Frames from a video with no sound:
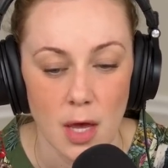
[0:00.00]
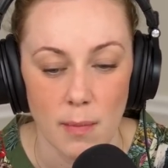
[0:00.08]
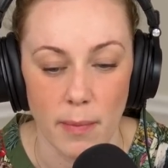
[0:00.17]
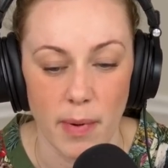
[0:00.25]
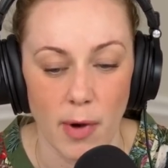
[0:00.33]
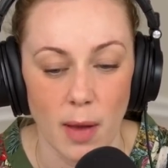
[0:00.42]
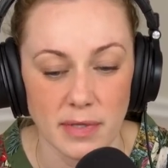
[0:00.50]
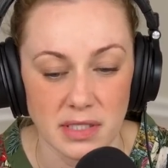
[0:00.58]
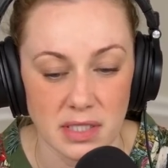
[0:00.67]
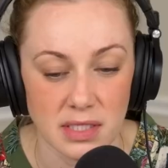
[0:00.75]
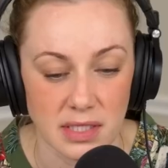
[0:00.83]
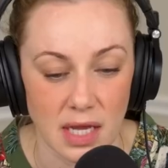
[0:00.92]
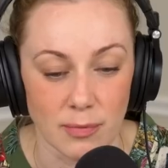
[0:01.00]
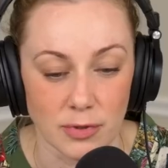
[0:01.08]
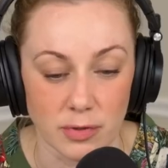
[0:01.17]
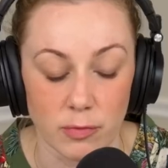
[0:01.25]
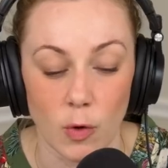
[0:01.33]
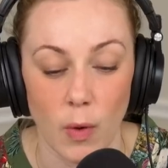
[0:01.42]
but my mom is
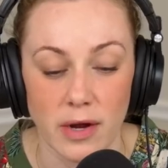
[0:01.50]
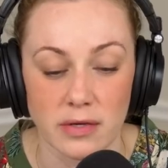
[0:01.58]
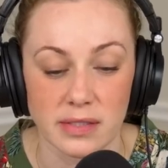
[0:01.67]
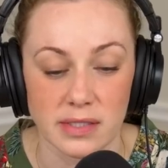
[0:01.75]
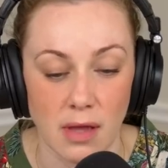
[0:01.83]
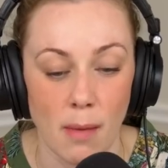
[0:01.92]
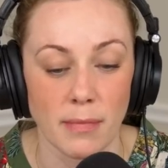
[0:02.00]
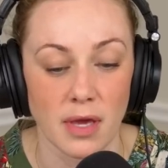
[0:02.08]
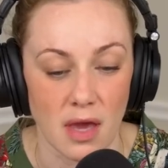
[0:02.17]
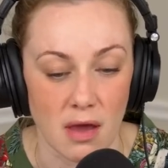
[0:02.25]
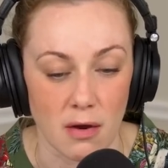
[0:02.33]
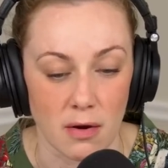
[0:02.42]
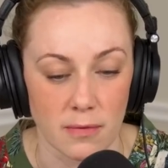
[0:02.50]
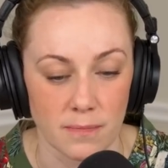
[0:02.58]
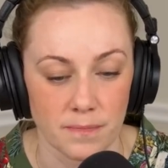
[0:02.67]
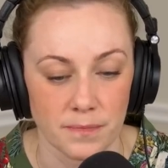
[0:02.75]
disabled and requires some care.